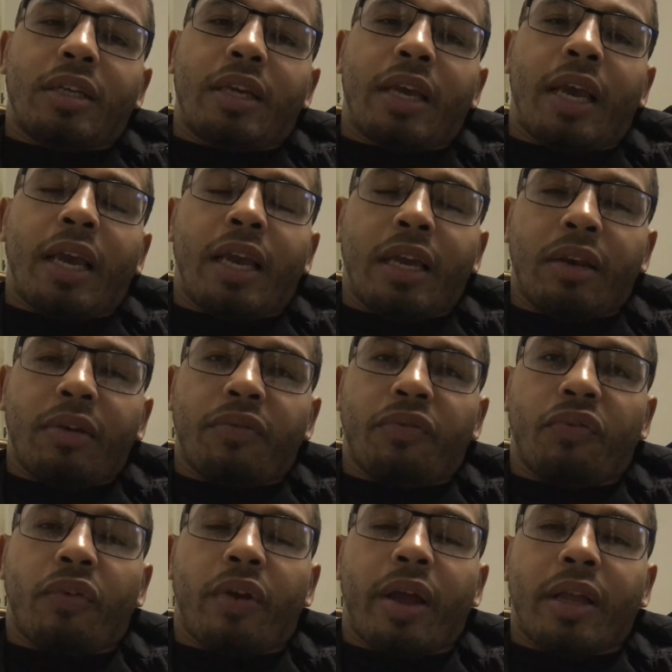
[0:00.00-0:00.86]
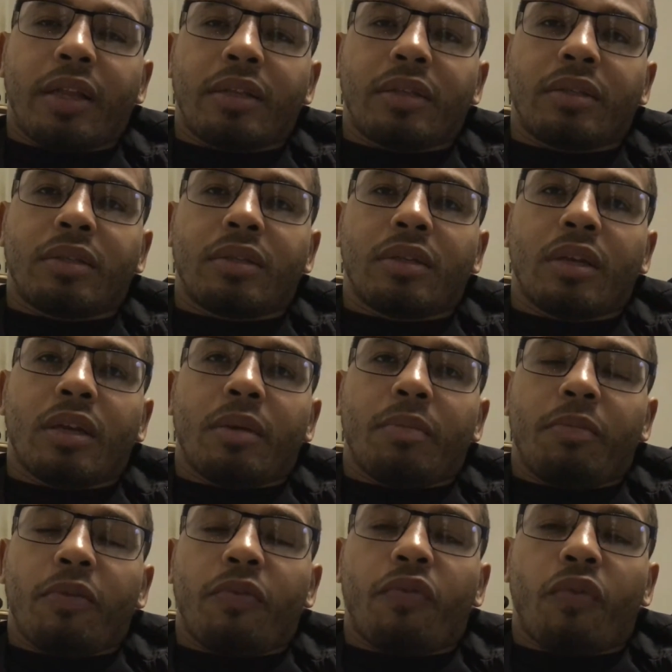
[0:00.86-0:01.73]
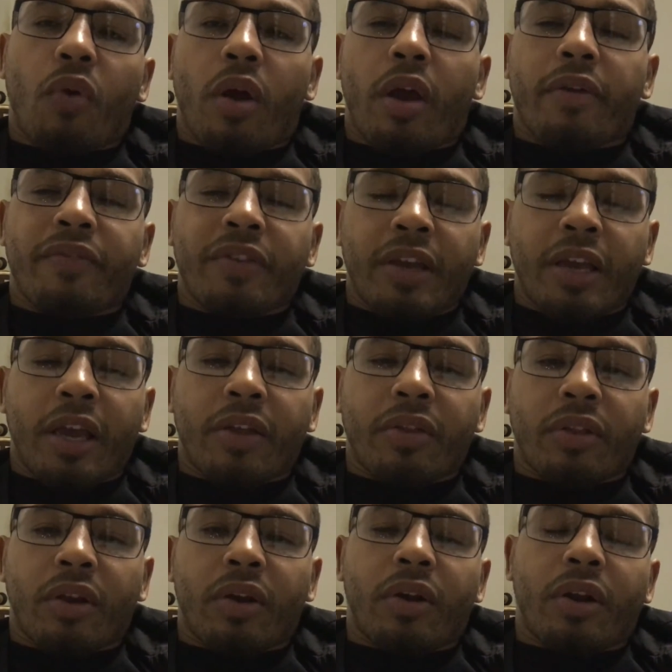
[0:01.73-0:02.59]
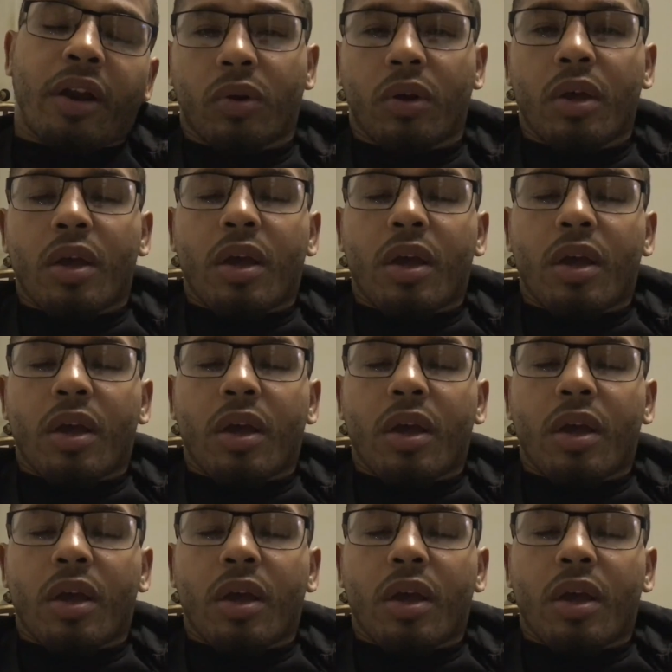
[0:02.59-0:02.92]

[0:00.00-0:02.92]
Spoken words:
gain friends before I even get there.